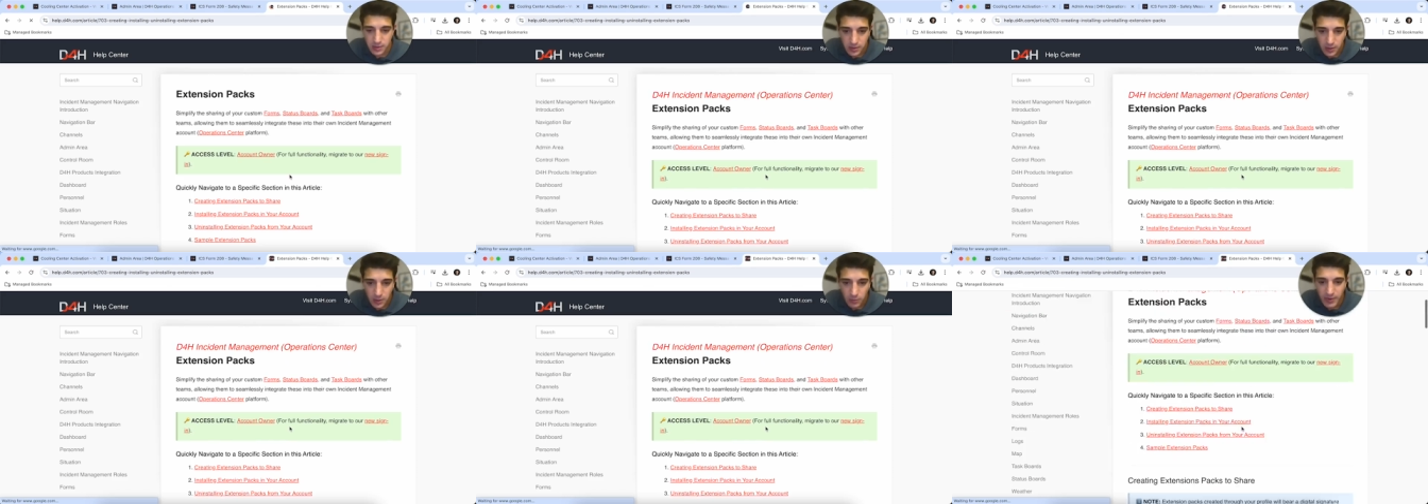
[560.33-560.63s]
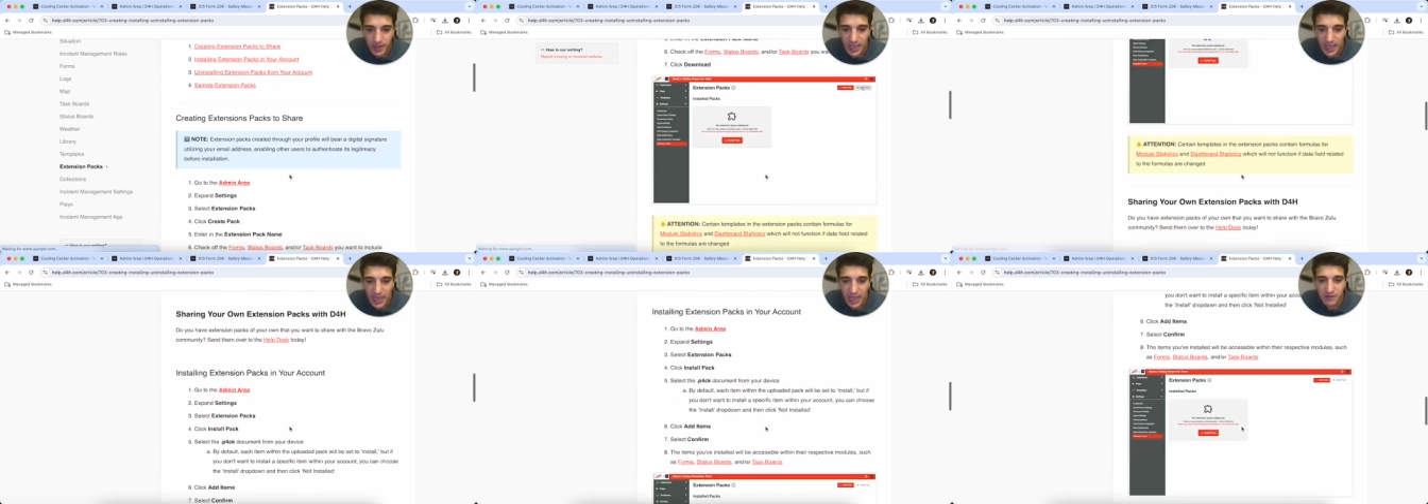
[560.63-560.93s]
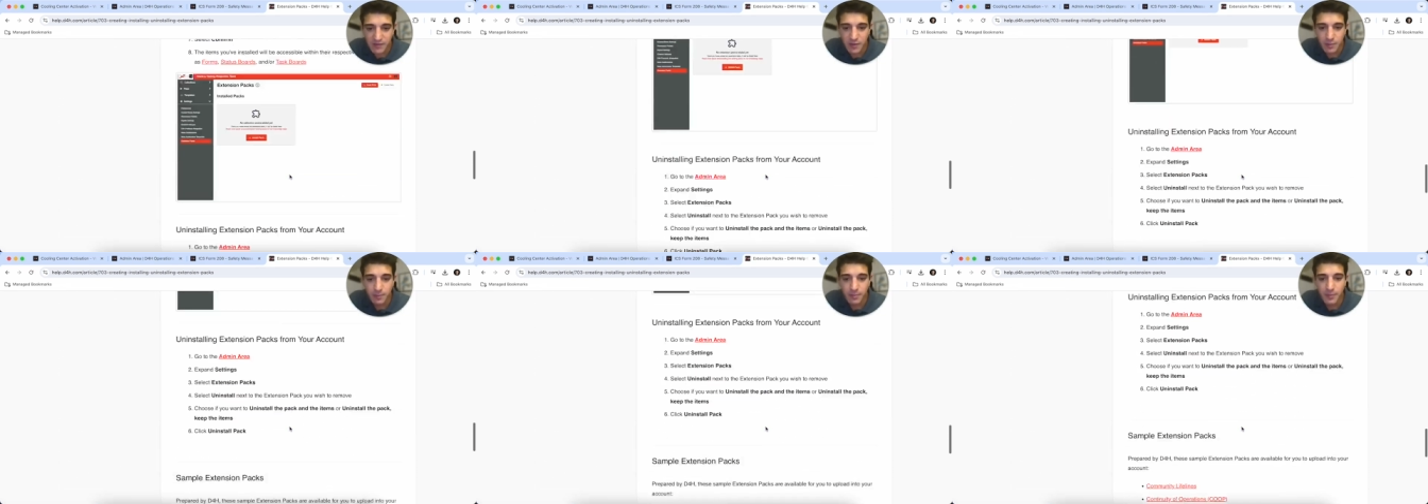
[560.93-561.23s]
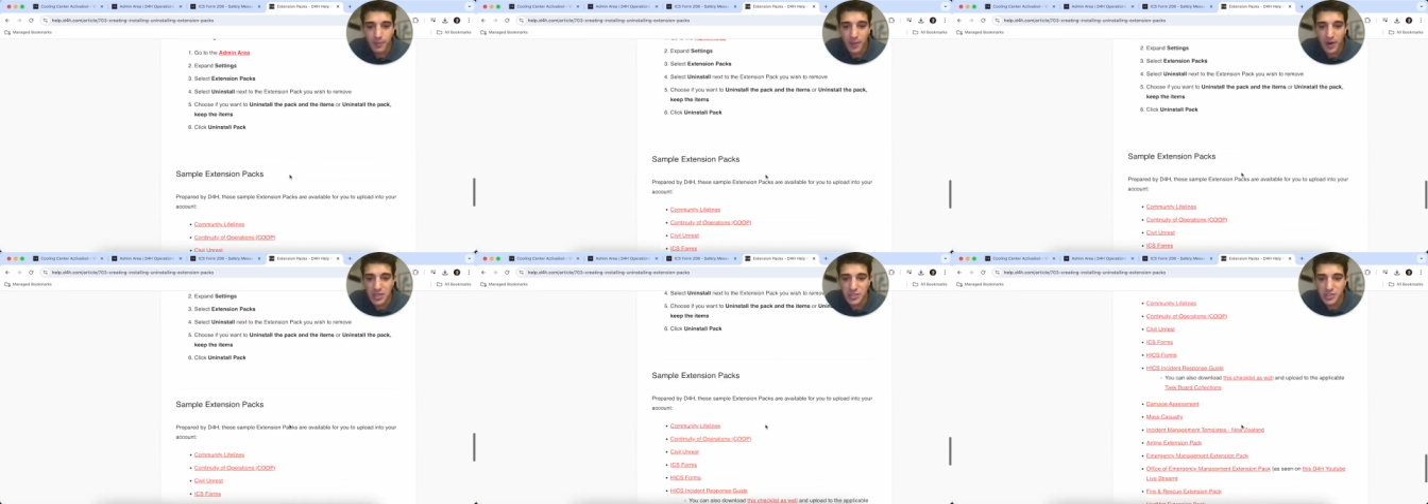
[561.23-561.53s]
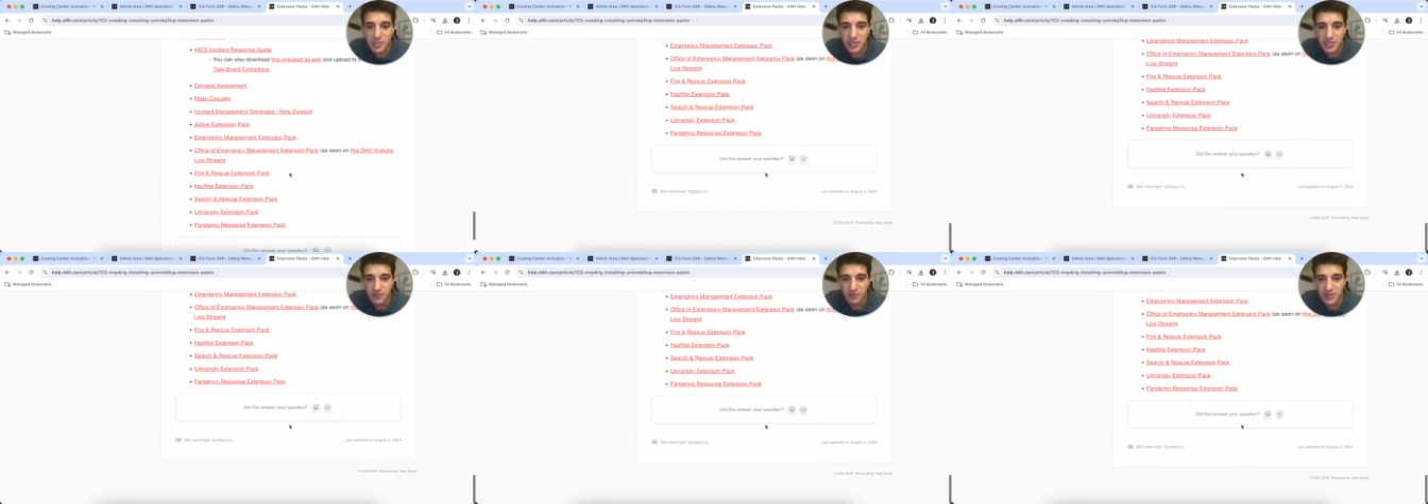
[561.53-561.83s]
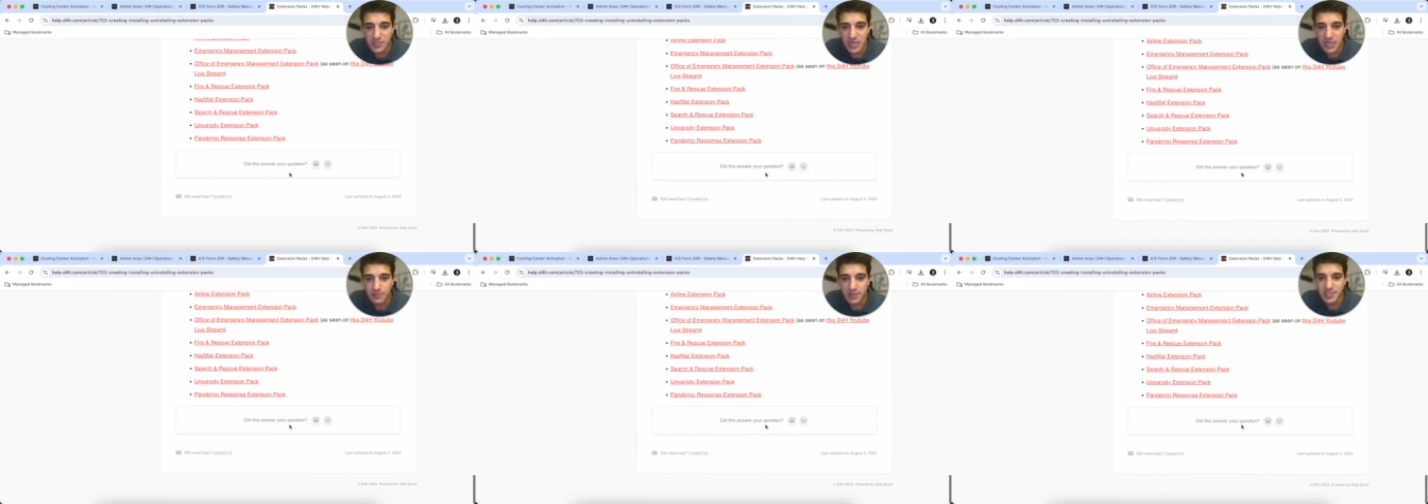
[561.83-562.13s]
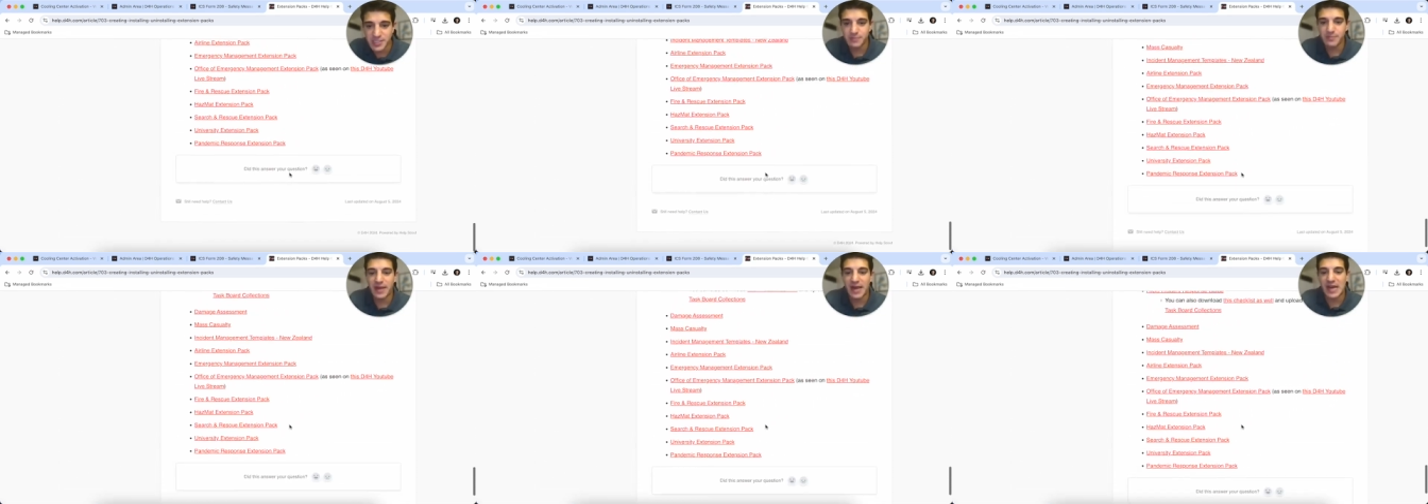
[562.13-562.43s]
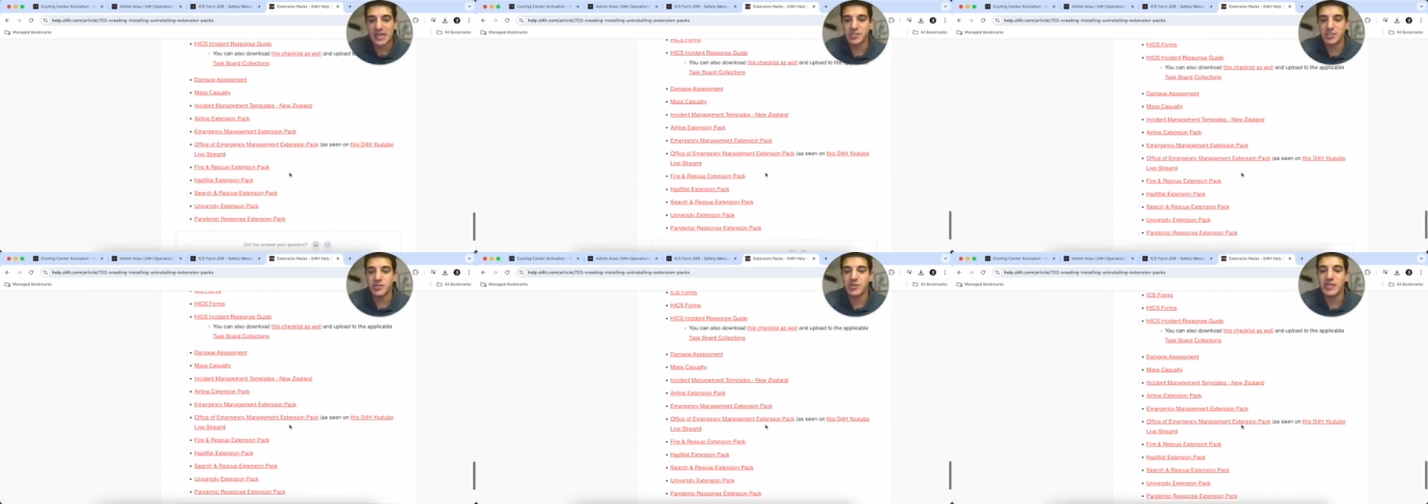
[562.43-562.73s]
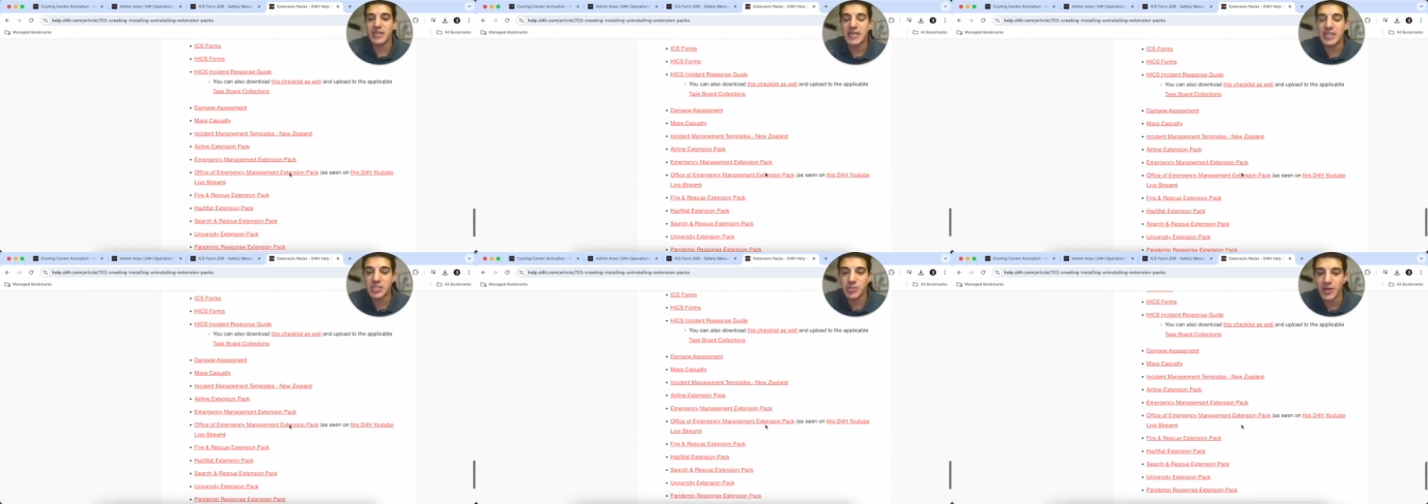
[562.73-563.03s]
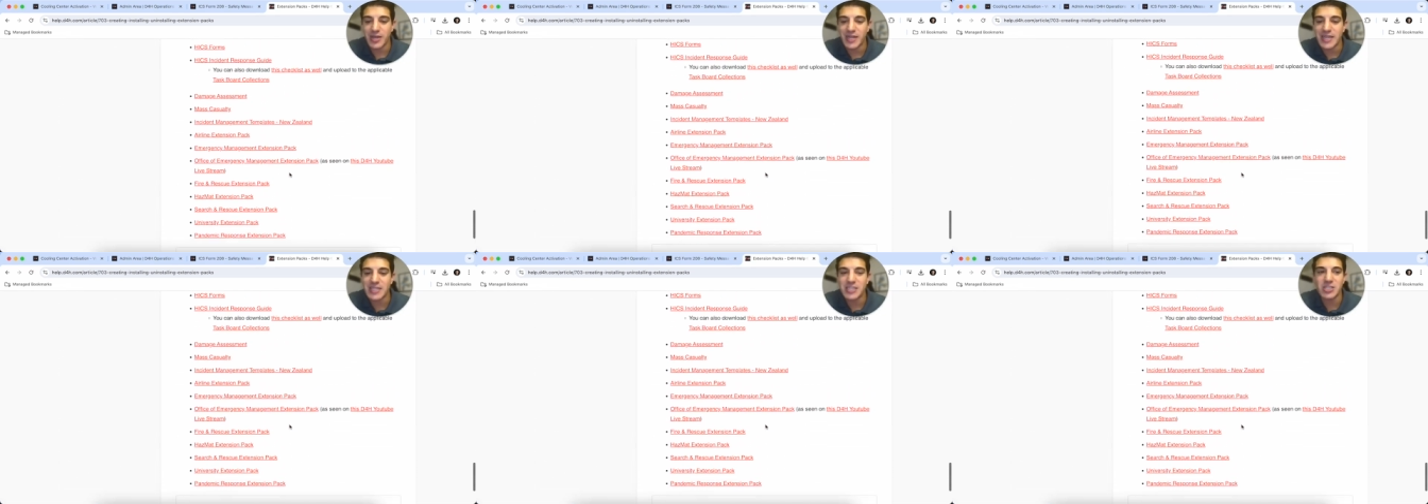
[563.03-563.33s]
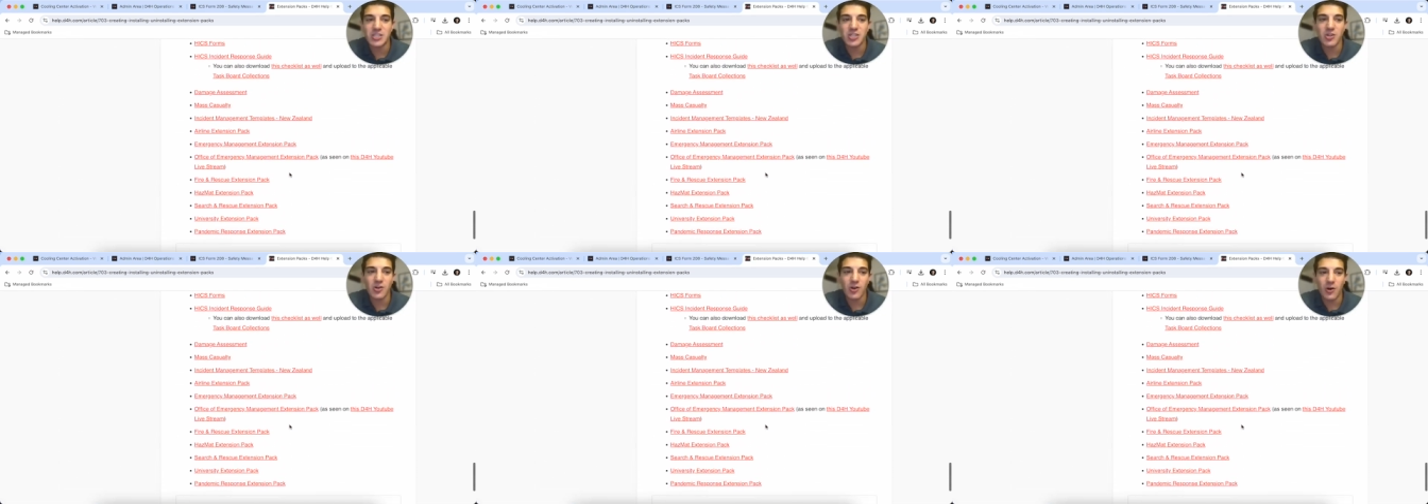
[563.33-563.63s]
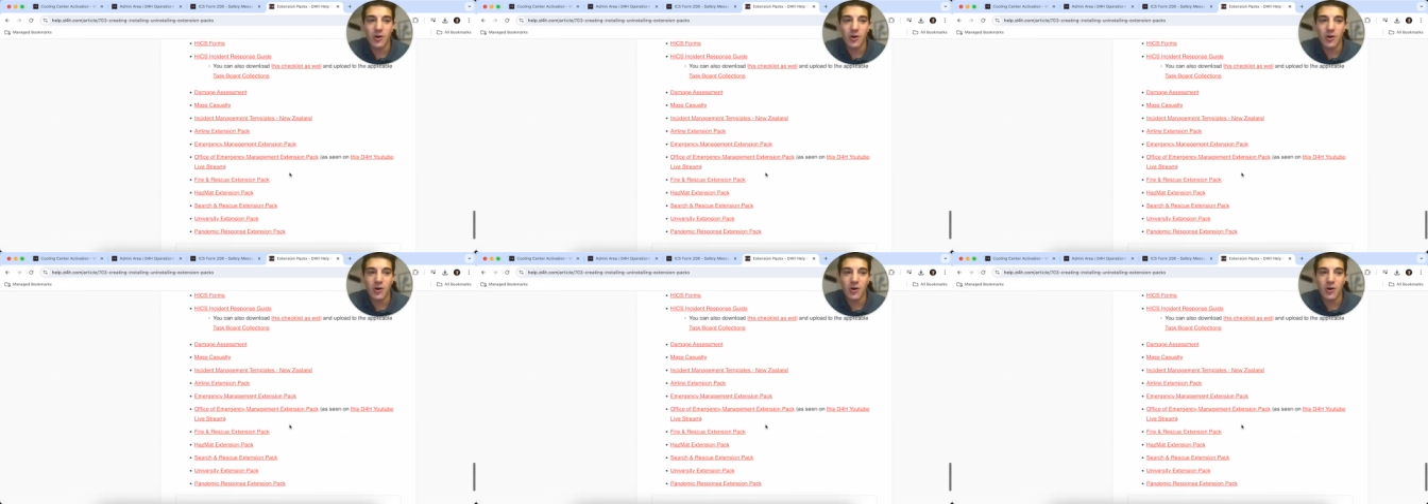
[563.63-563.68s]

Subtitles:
we have a bunch of different templates and packs you can integrate into your